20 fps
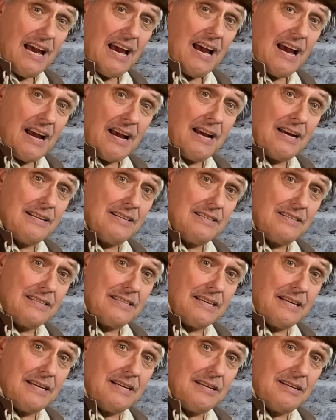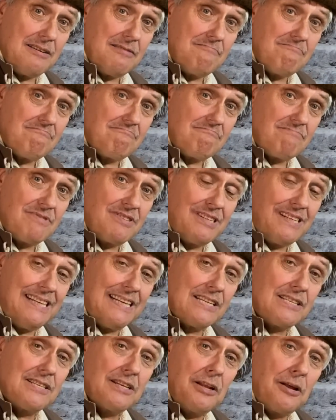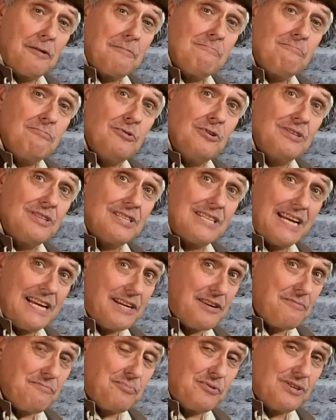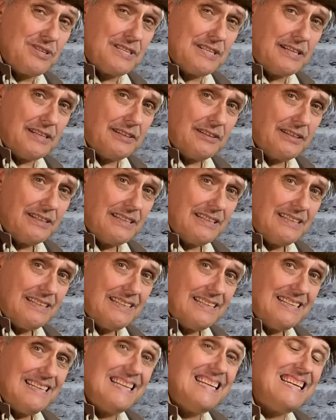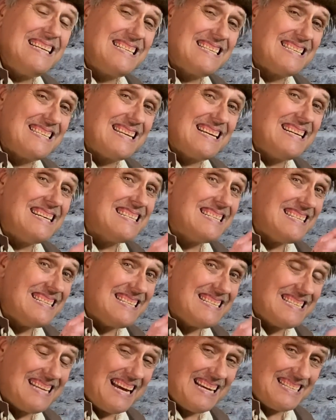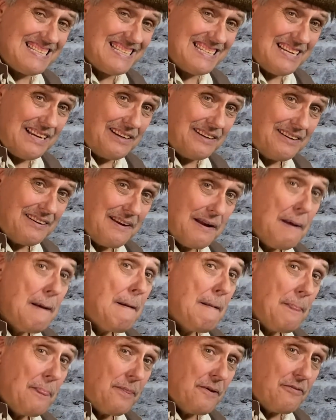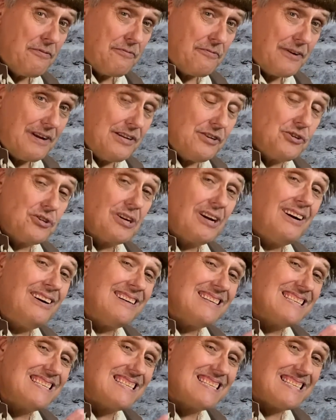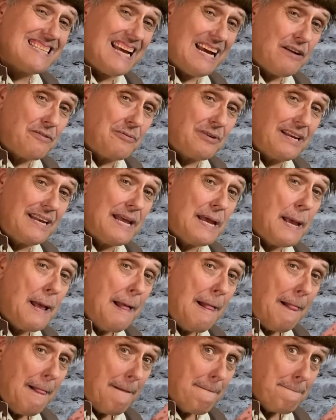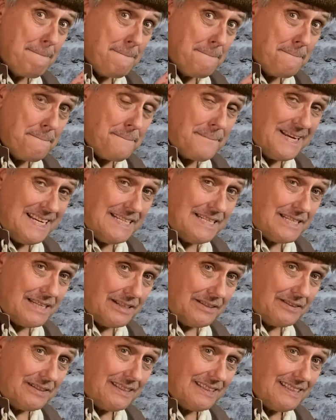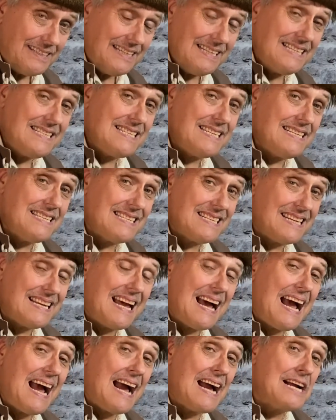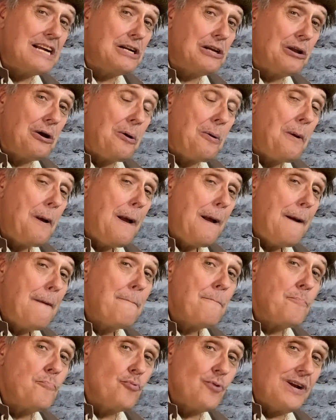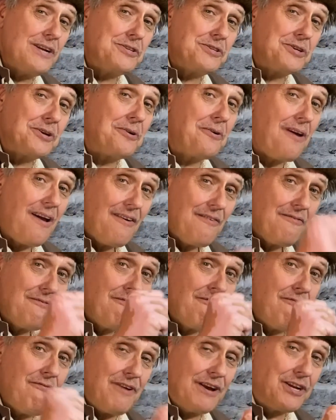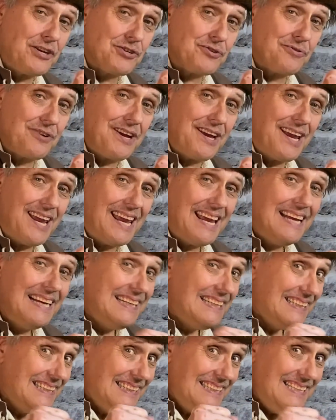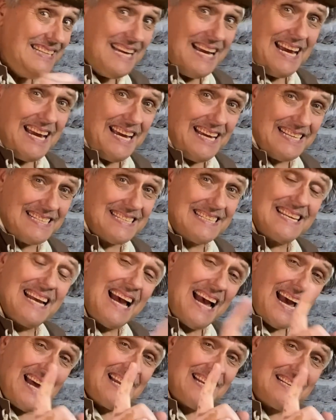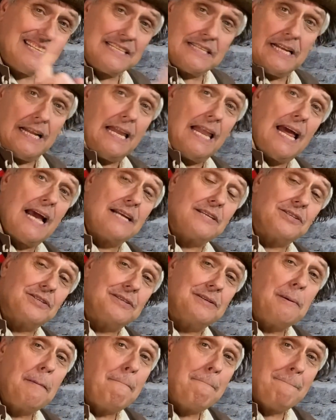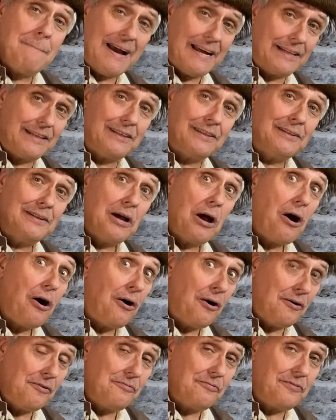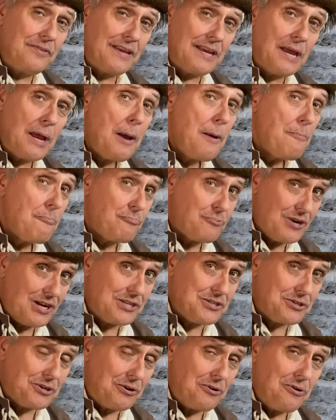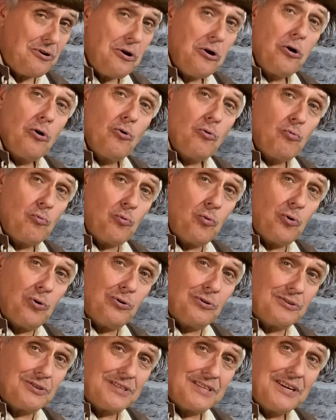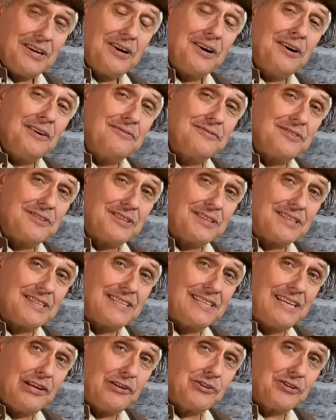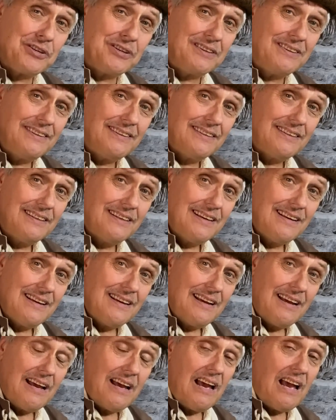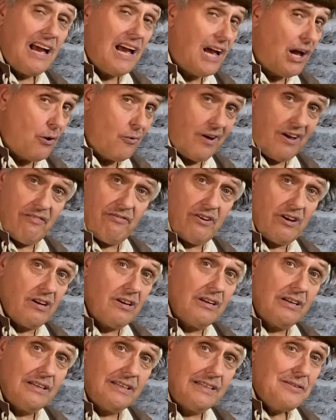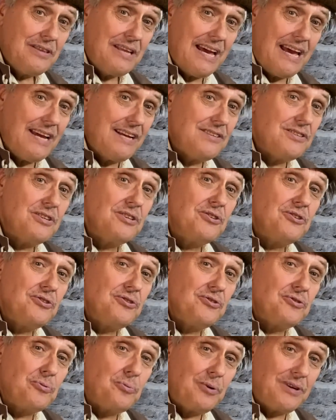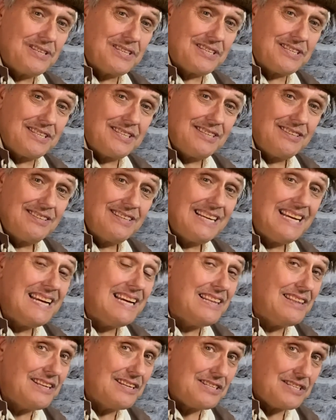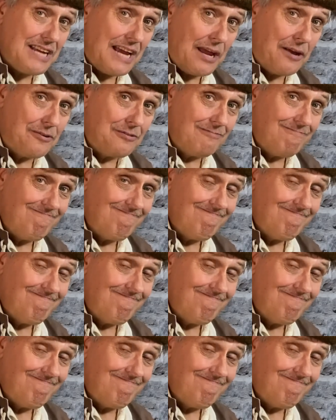And de Guislain was taken prisoner. It's a disaster. The French are soundly beaten. It is an Anglo-Breton victory. Yes, and it's the last battle of the Breton War of Succession. However, there's a twist in the tale.